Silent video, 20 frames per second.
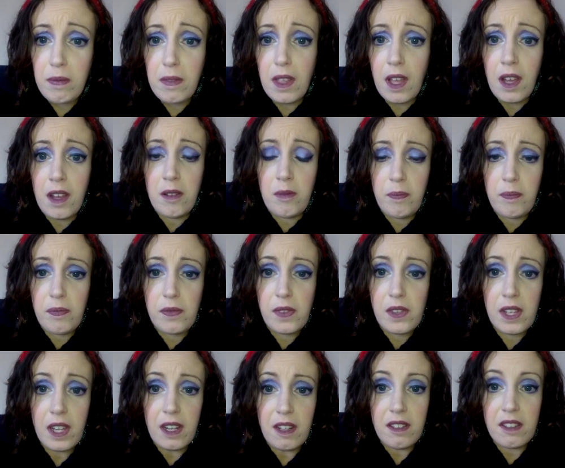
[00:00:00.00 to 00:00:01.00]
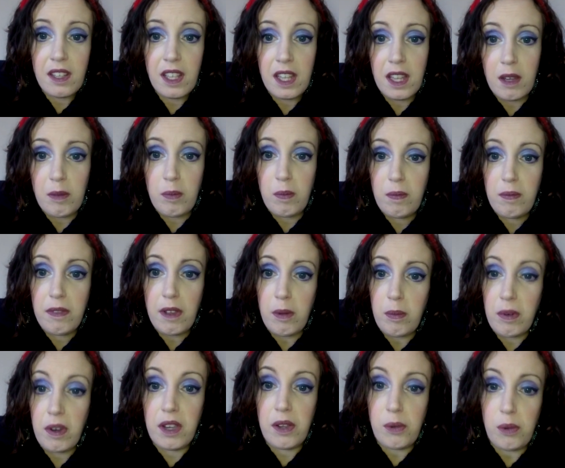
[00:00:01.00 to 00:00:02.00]
So yeah, I'd say they're
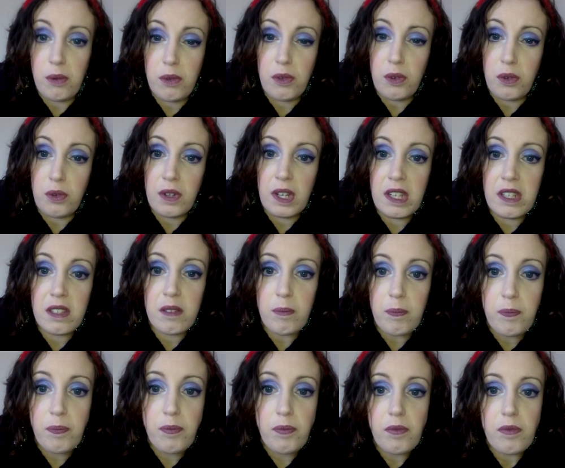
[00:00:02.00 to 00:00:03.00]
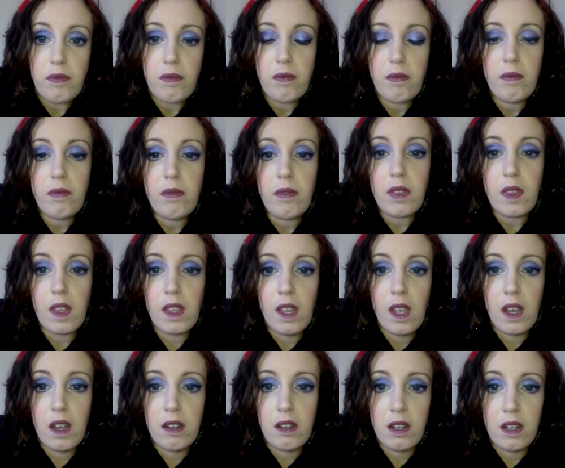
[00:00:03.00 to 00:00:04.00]
pretty cool stories.
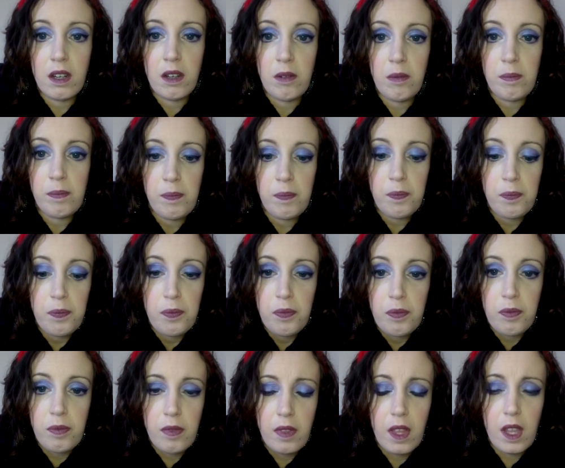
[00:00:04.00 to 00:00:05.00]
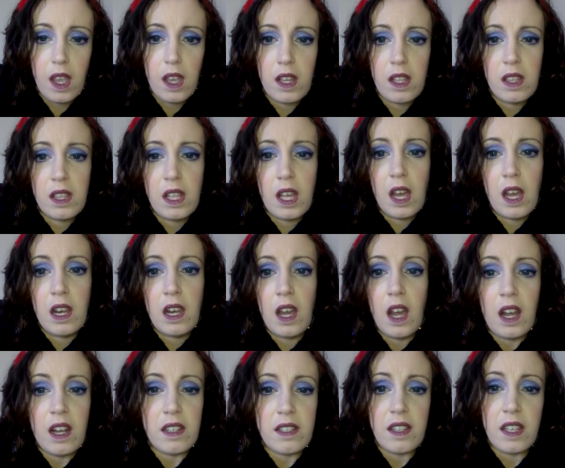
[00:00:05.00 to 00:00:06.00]
And then
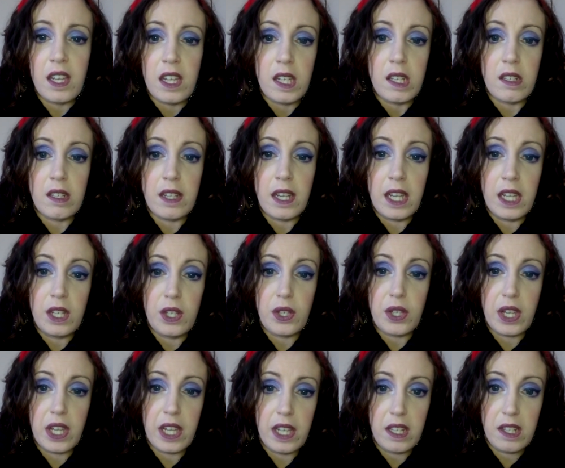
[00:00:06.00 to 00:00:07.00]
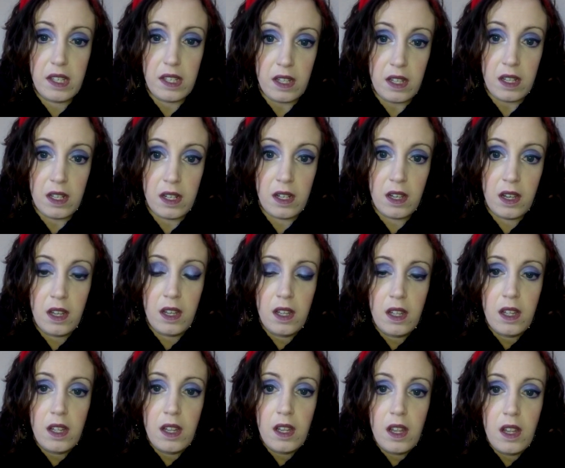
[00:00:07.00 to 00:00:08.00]
as a stage kitten,
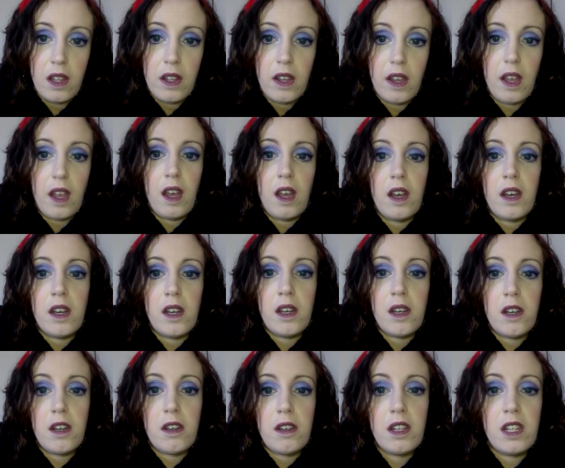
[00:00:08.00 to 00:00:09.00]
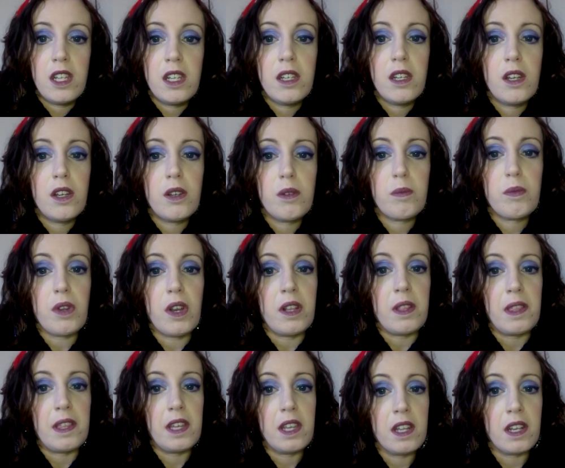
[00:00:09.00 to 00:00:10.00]
I'm trying to
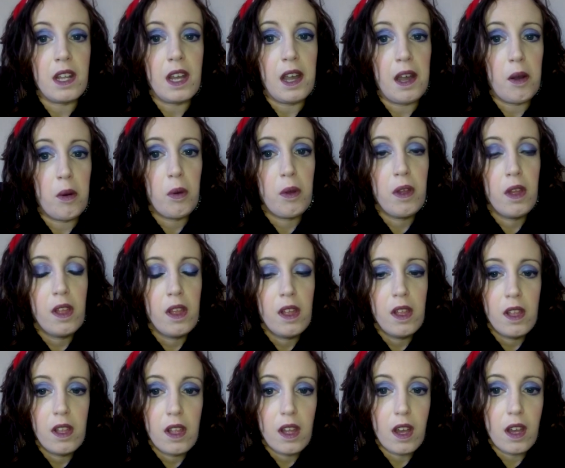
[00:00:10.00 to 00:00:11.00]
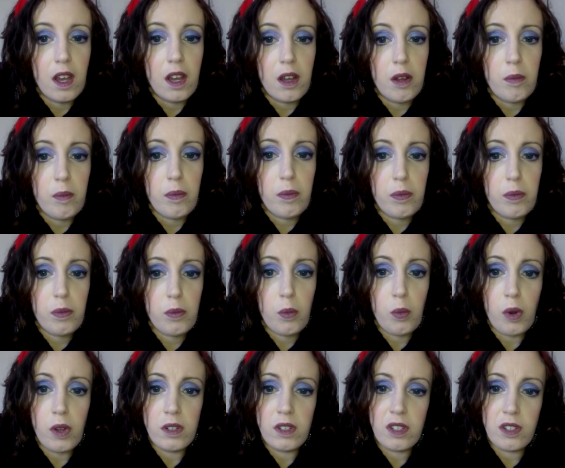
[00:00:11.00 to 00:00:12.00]
think now.
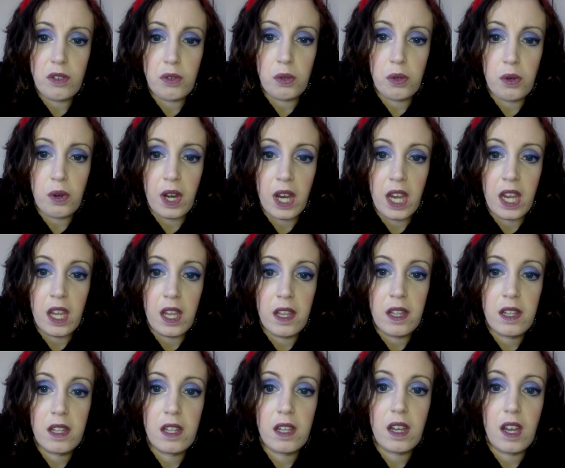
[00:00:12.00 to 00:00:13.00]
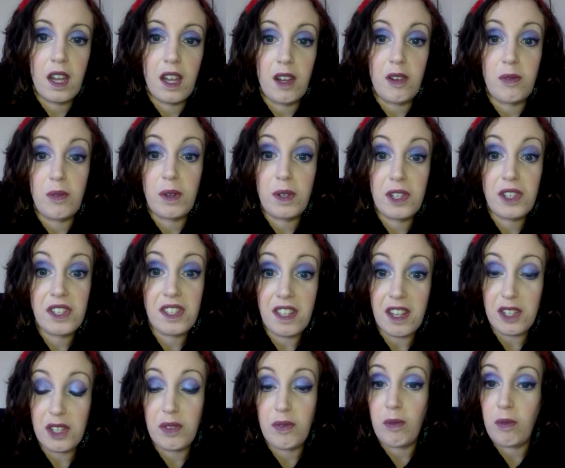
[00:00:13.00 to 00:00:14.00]
One story I have, which is
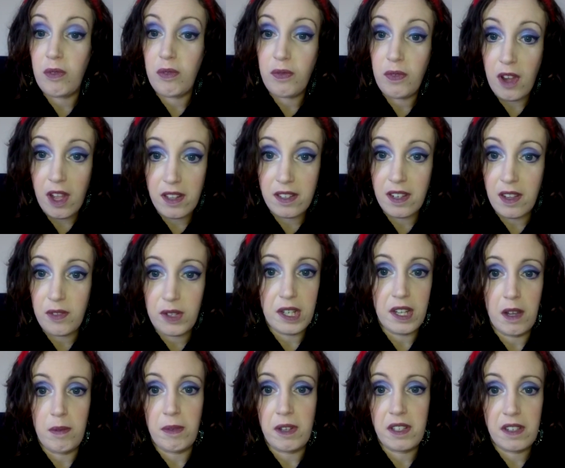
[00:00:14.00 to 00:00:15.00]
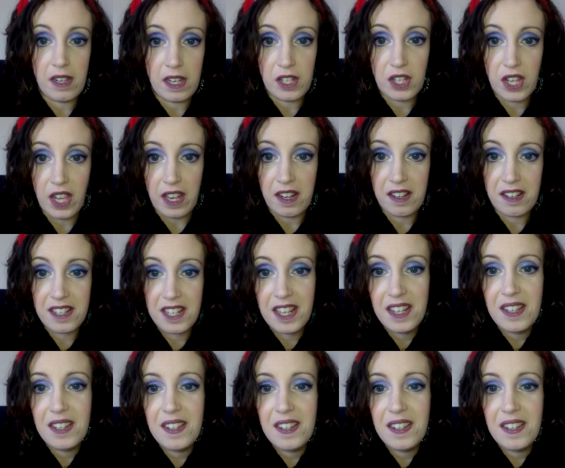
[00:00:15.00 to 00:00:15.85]
actually from the first ever time I stage kittened.